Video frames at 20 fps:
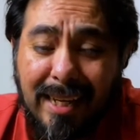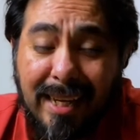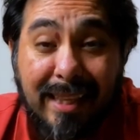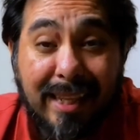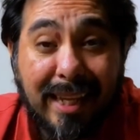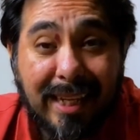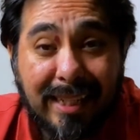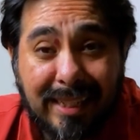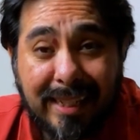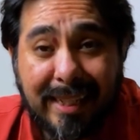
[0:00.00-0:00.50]

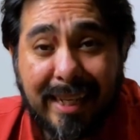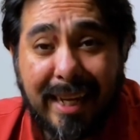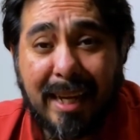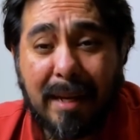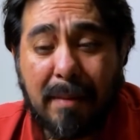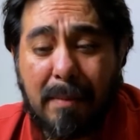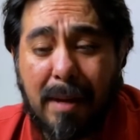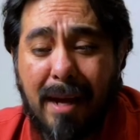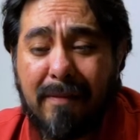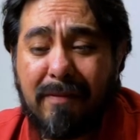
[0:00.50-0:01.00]
Thanks
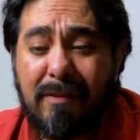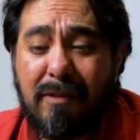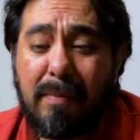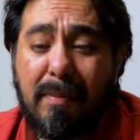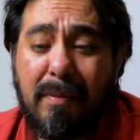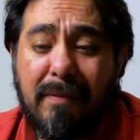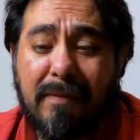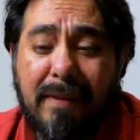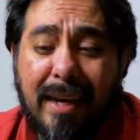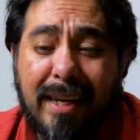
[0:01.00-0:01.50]
again, Matt, for
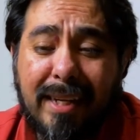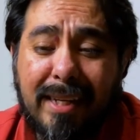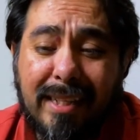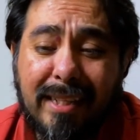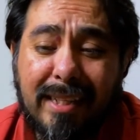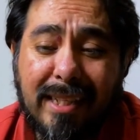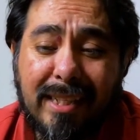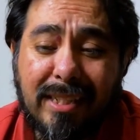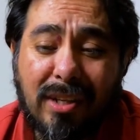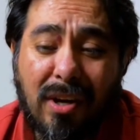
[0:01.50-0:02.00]

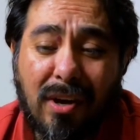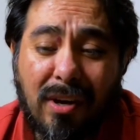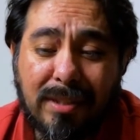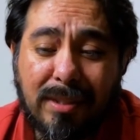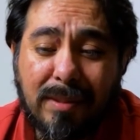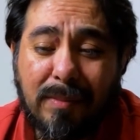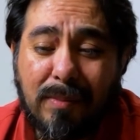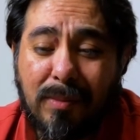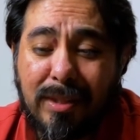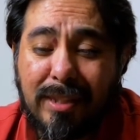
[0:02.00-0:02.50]
providing this
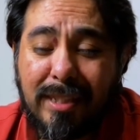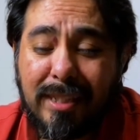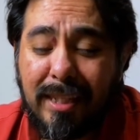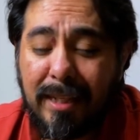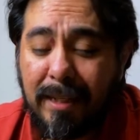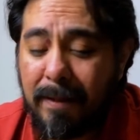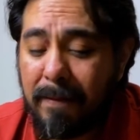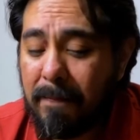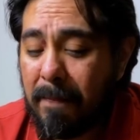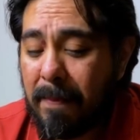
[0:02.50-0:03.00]
awesome whiskey.